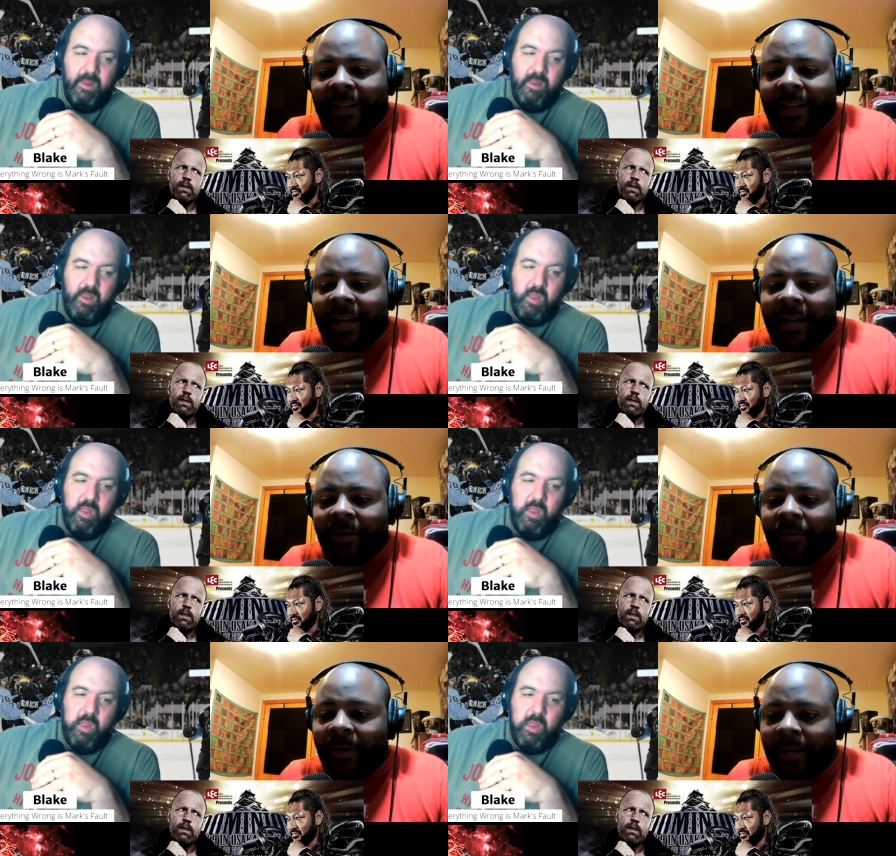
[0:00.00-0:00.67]
Speaker 1: you
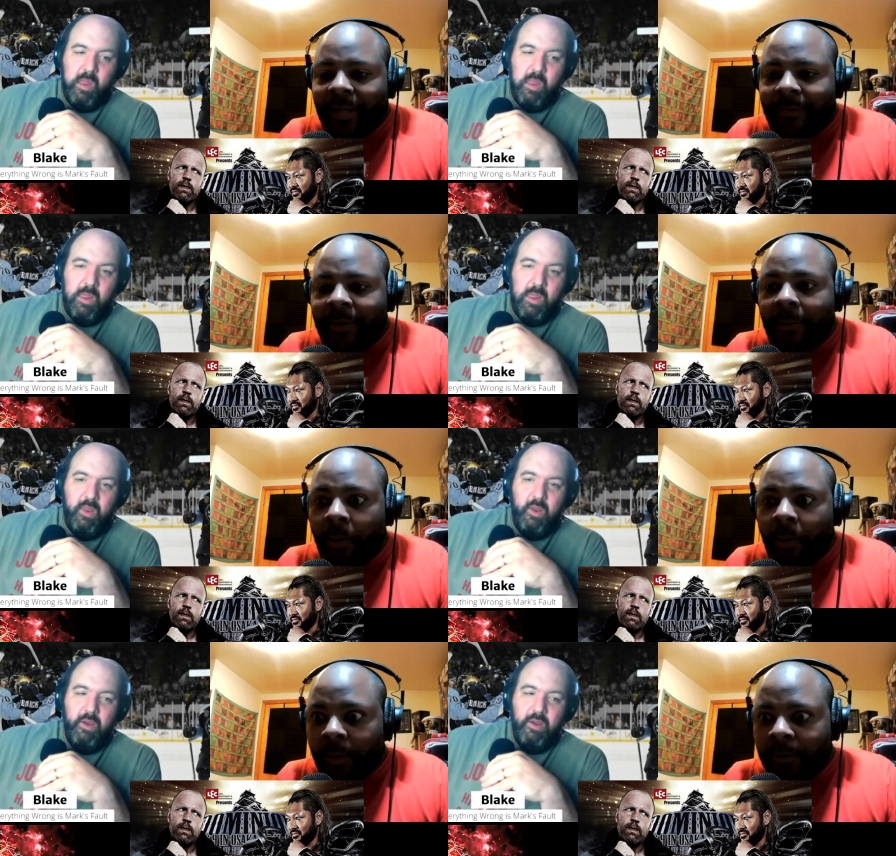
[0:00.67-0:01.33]
hate we're going to give you
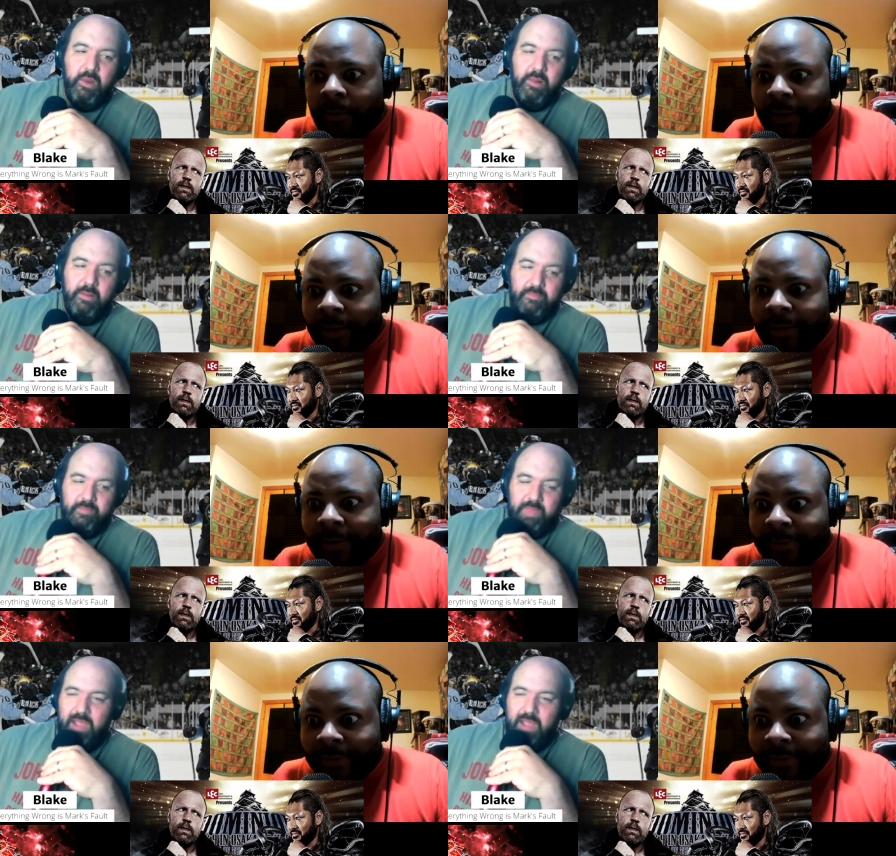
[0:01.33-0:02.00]
more of it
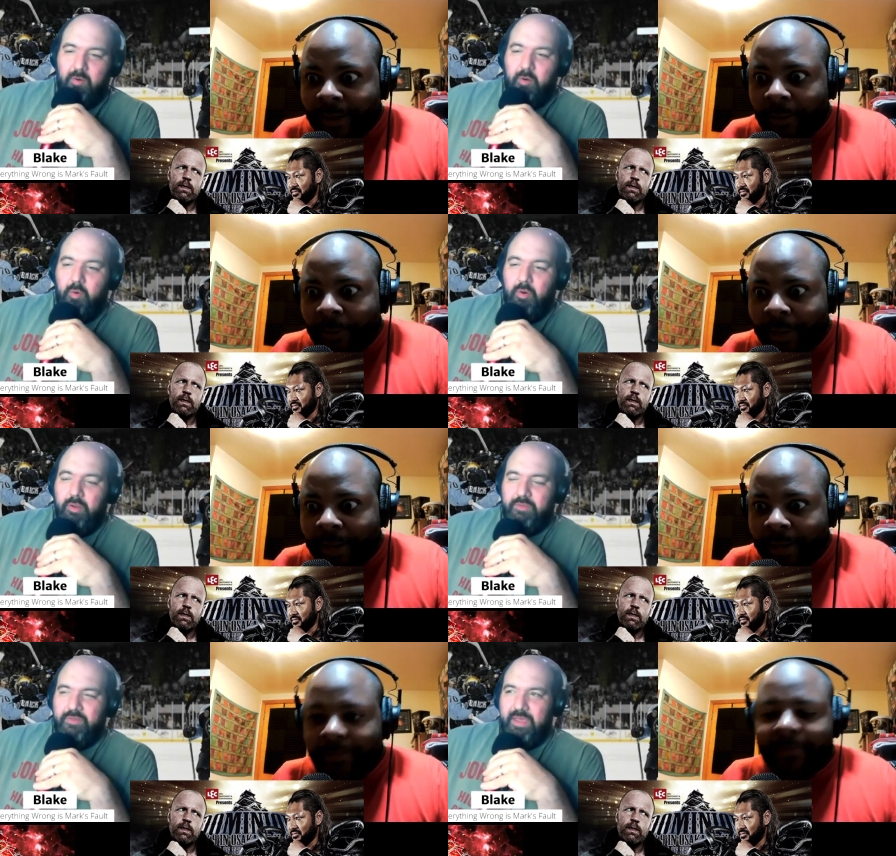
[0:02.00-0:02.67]
Speaker 2: oh
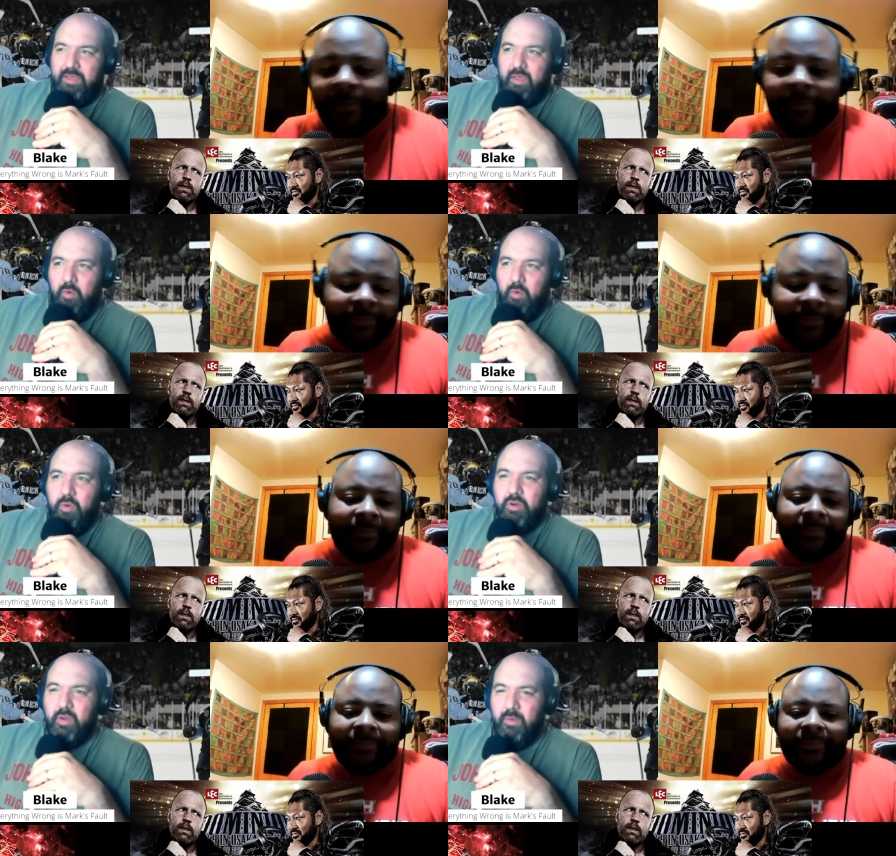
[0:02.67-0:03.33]
and it's like
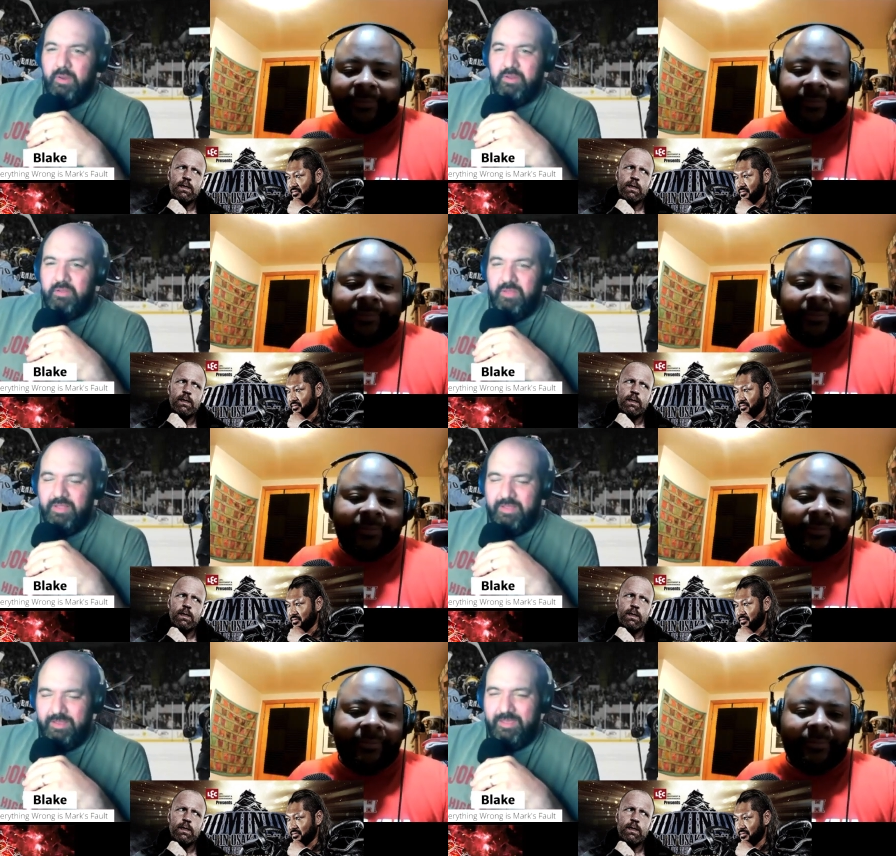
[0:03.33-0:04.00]
we're going to
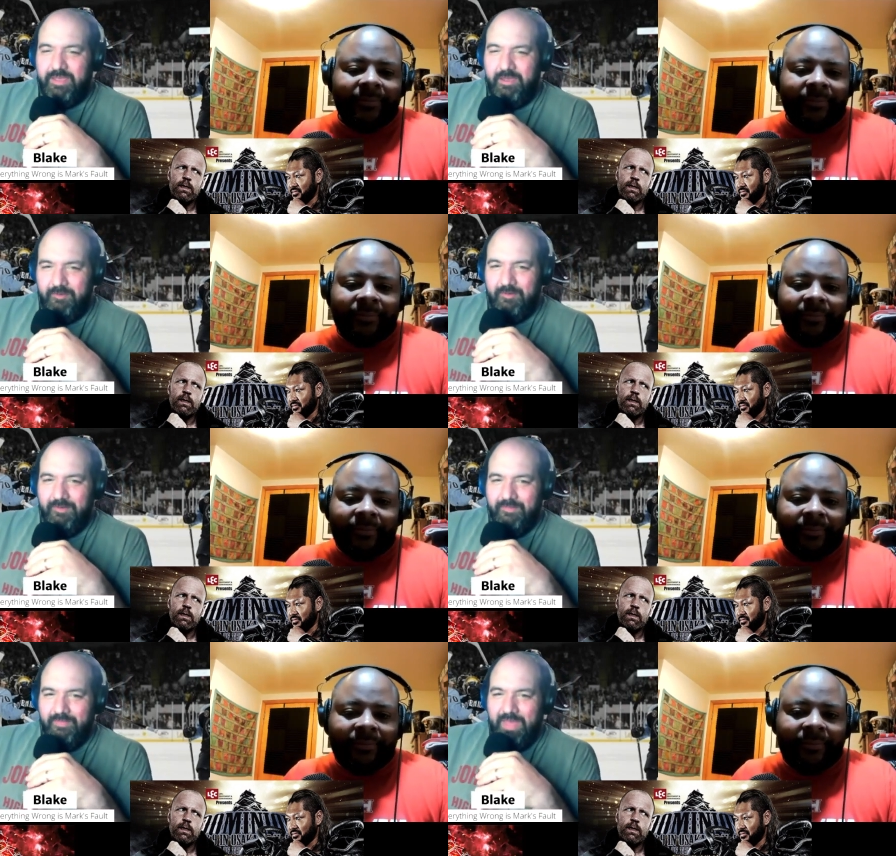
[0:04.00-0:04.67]
listen to
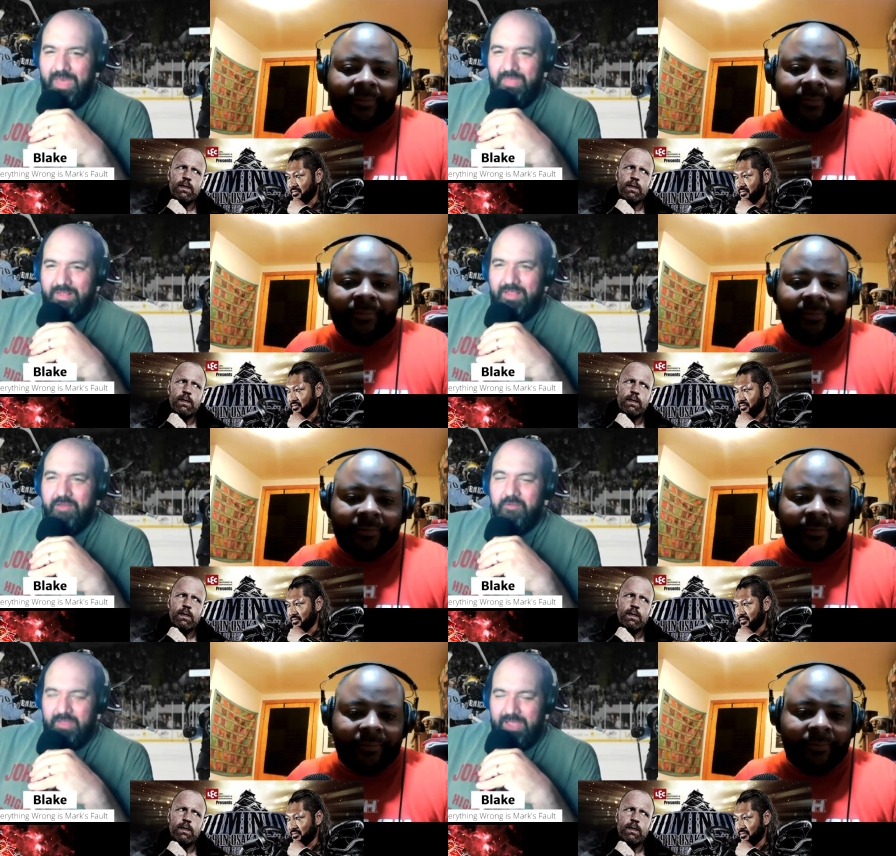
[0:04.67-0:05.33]
you and then
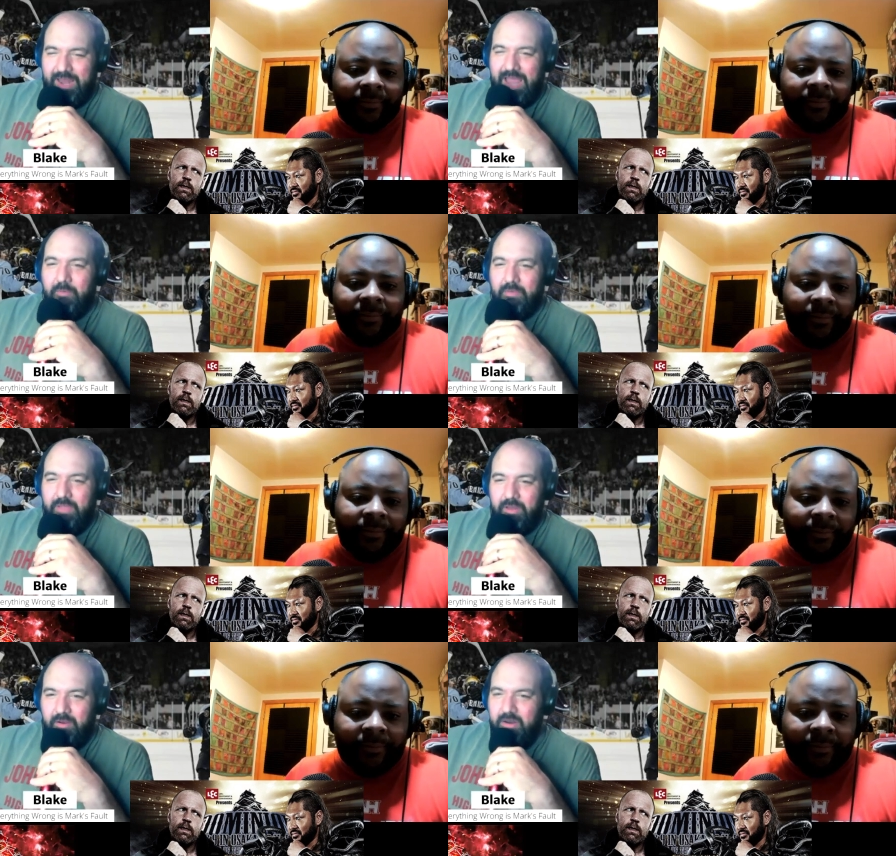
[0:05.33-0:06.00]
literally an
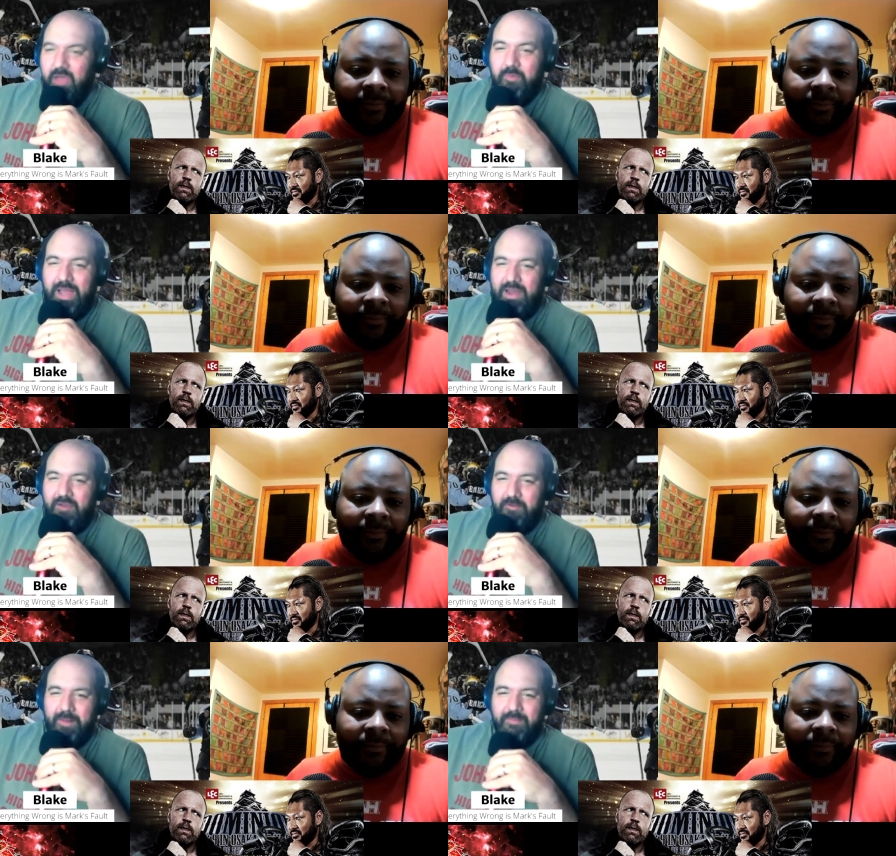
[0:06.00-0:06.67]
hour later no we're
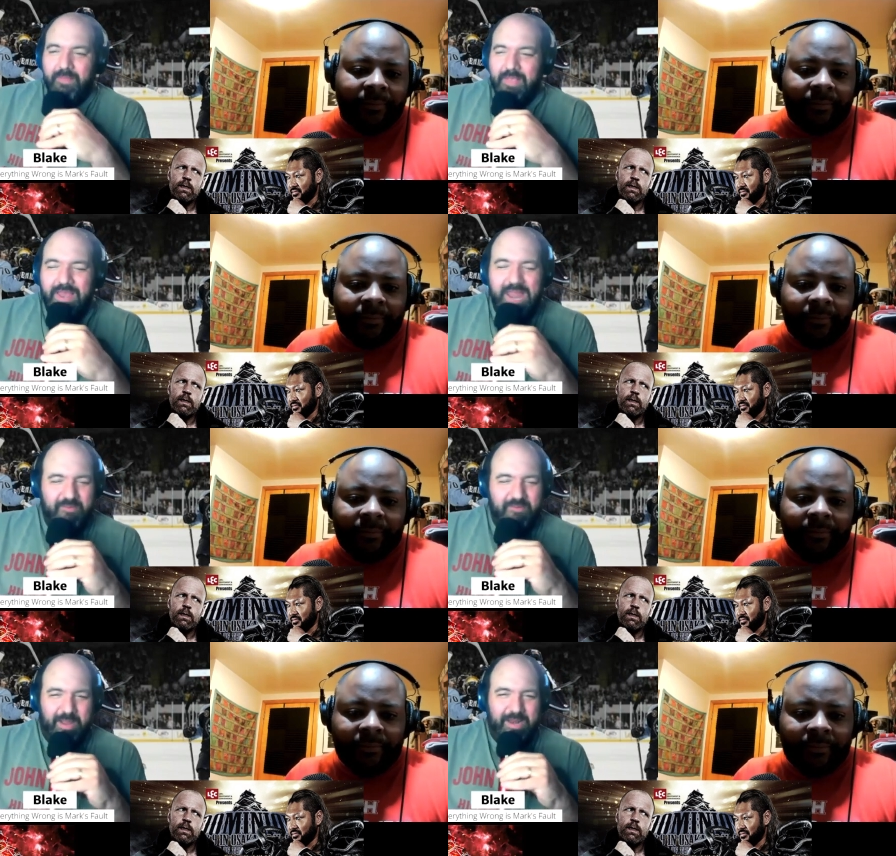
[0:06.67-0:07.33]
not never
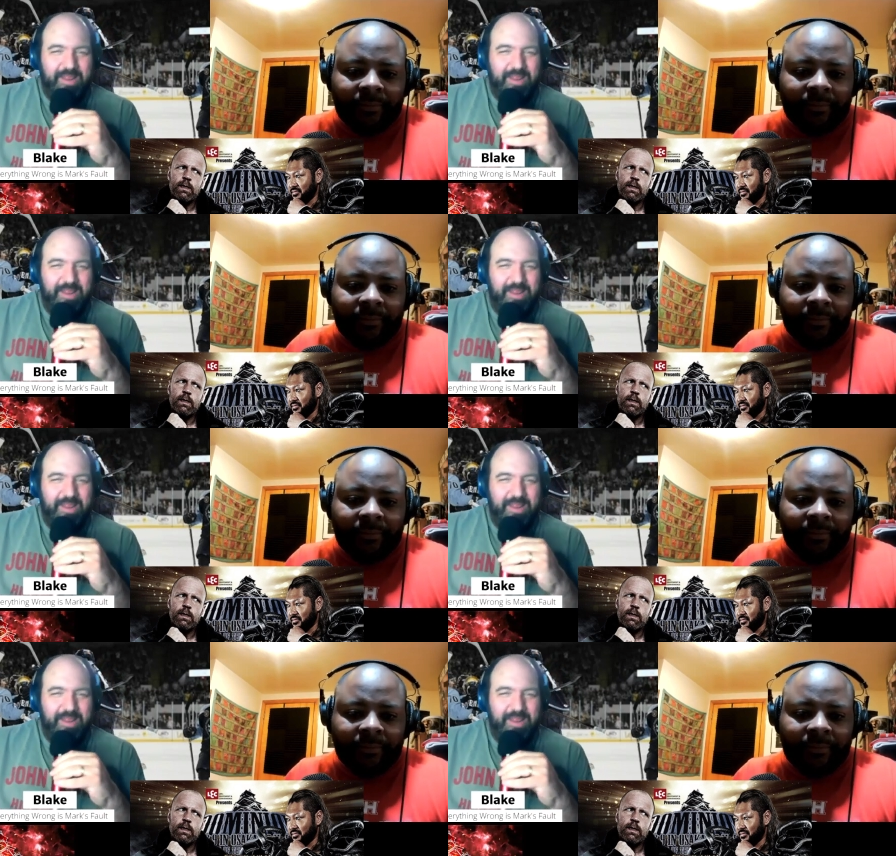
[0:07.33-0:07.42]
mind,